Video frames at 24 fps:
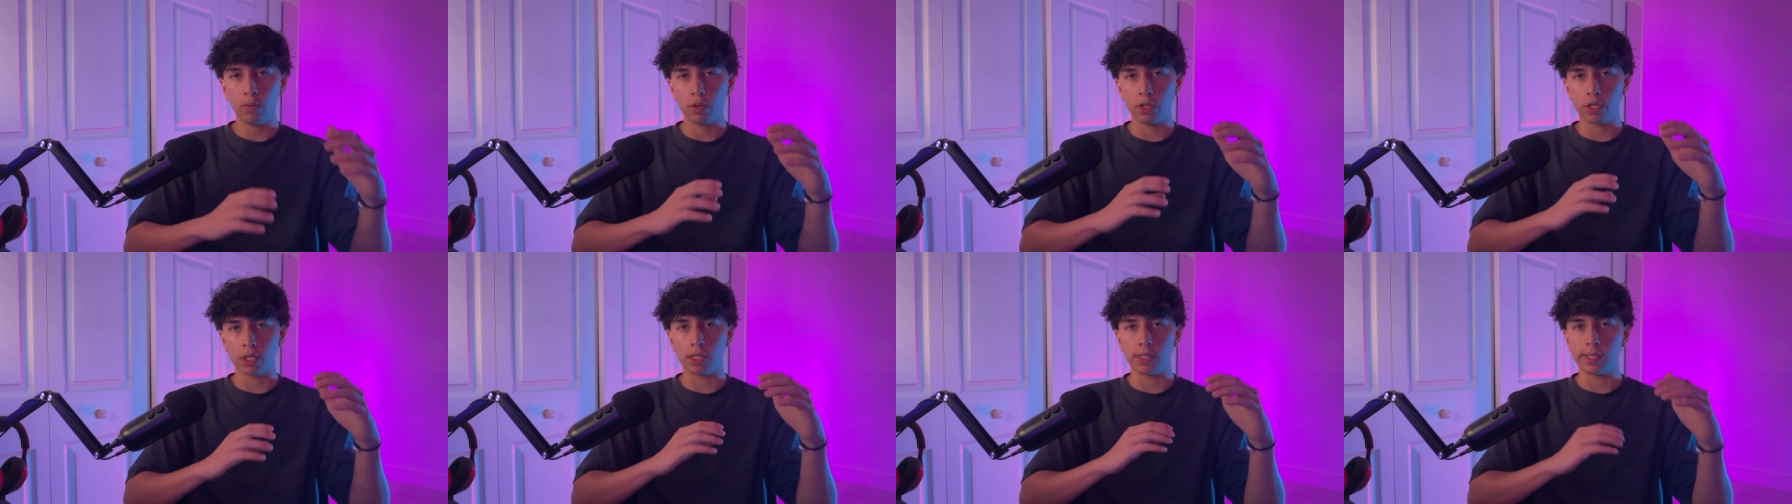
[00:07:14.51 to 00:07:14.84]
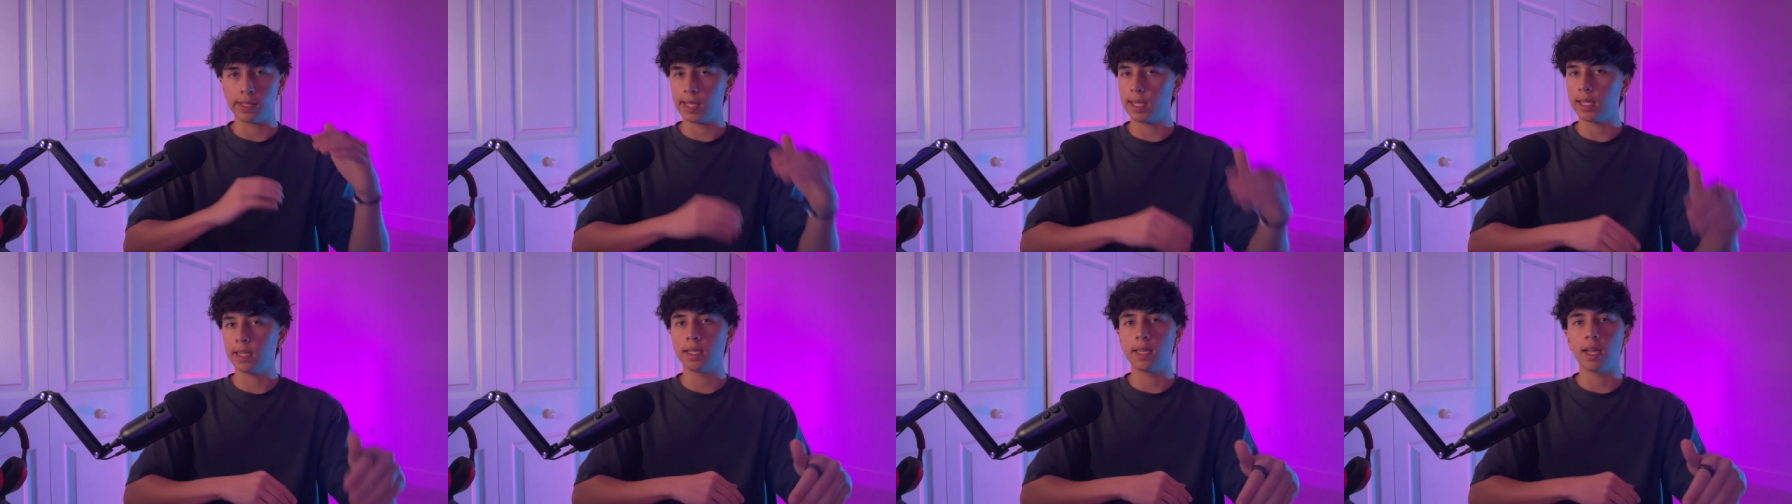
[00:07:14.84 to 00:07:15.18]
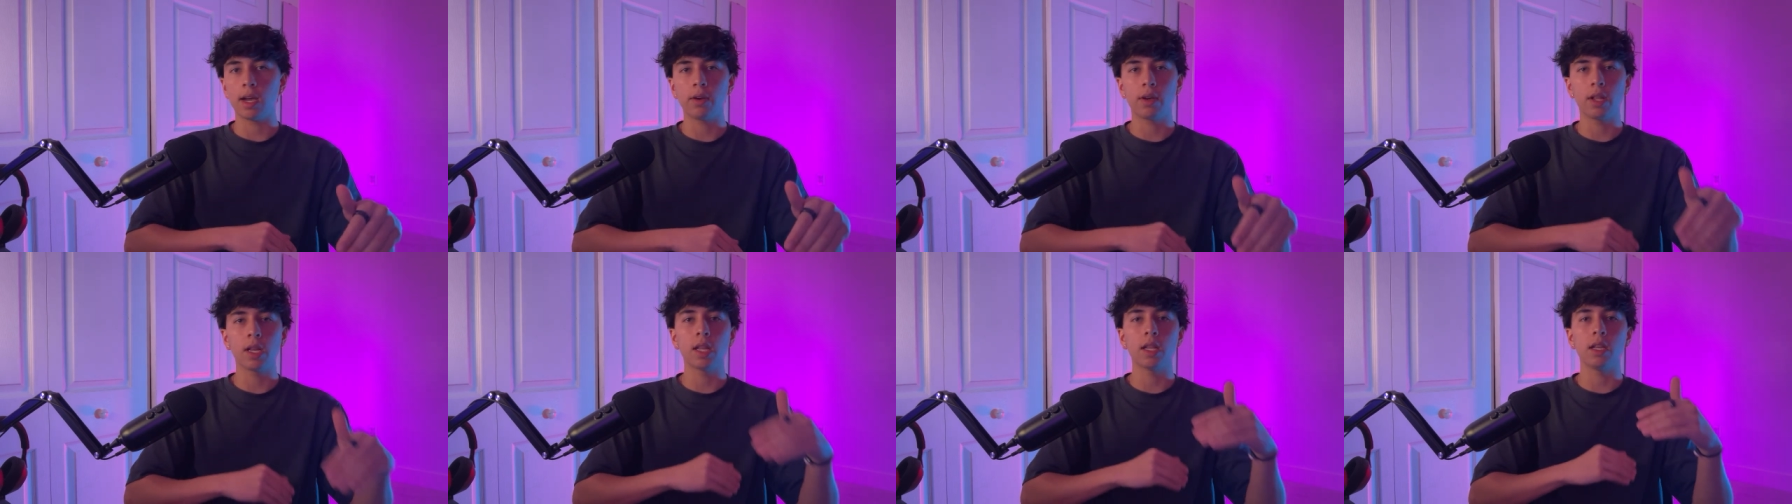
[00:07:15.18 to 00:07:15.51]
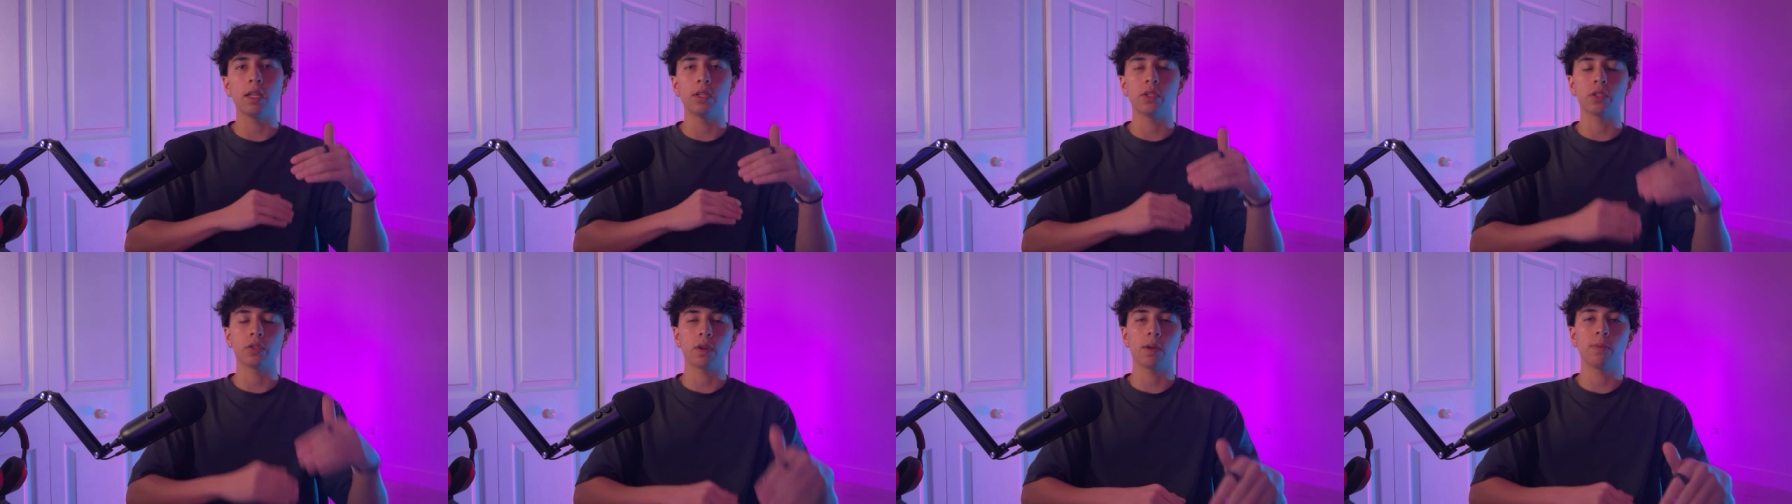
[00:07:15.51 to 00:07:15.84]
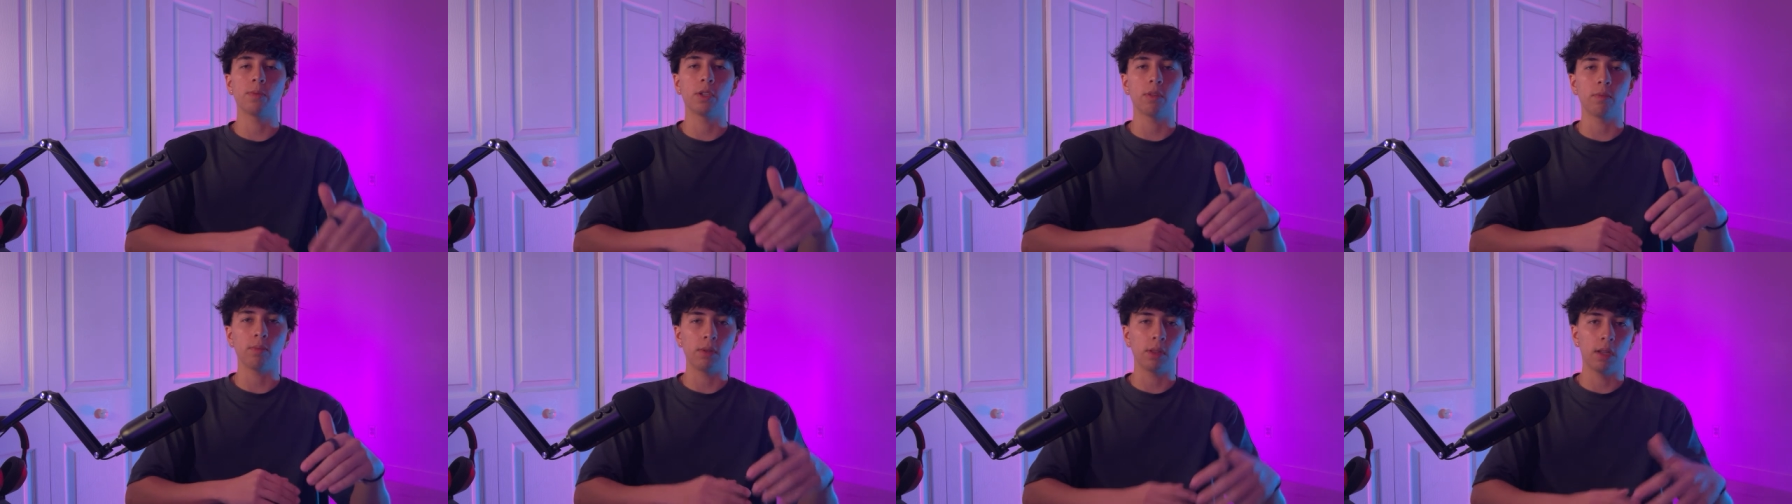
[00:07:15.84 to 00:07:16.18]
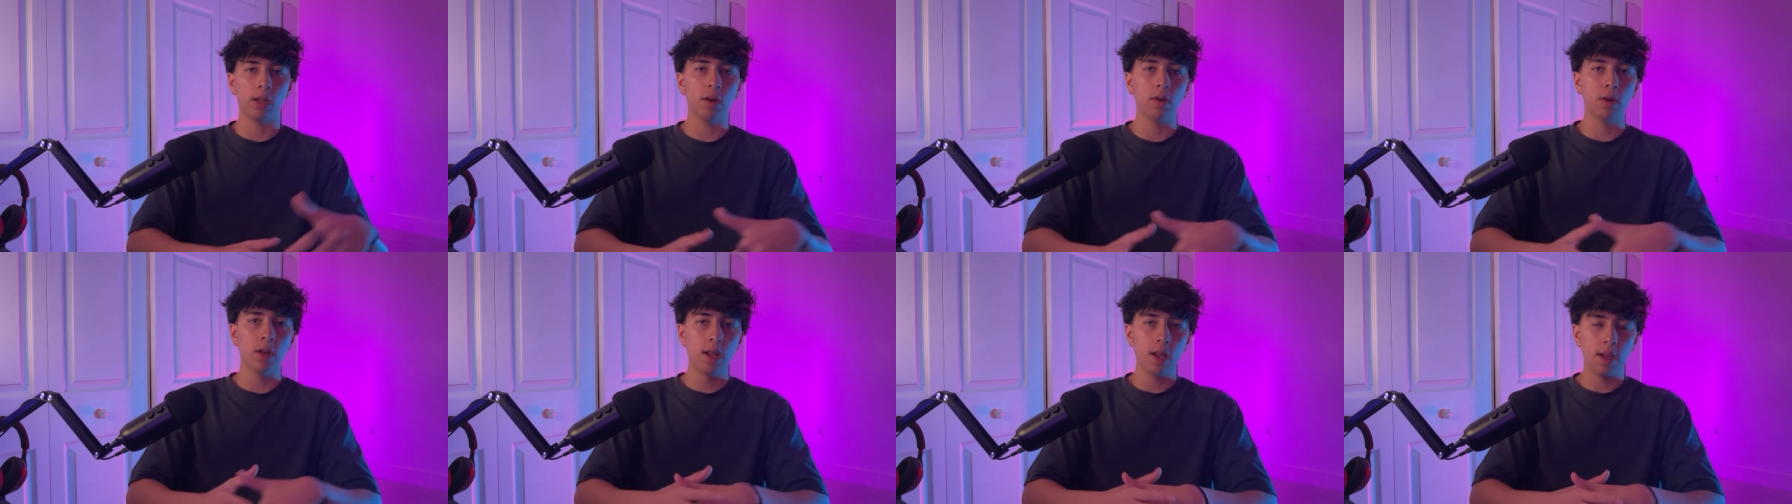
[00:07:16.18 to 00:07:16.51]
which is linked down in the description
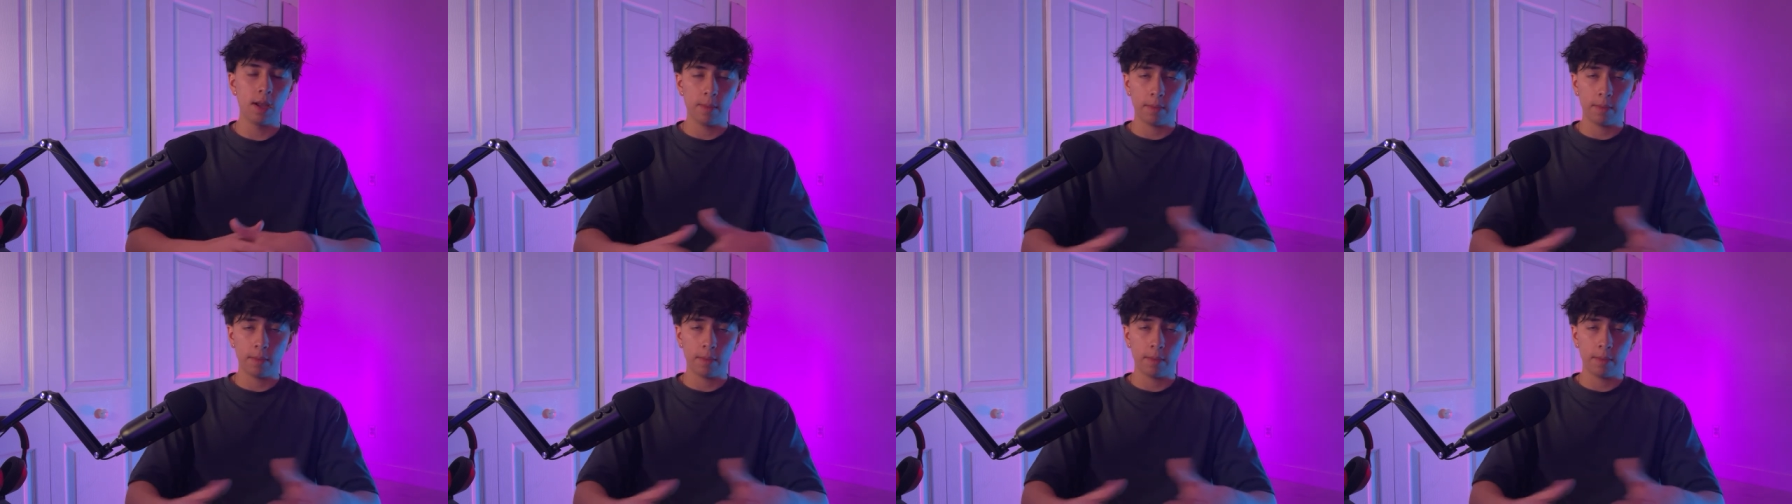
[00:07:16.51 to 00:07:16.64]
below.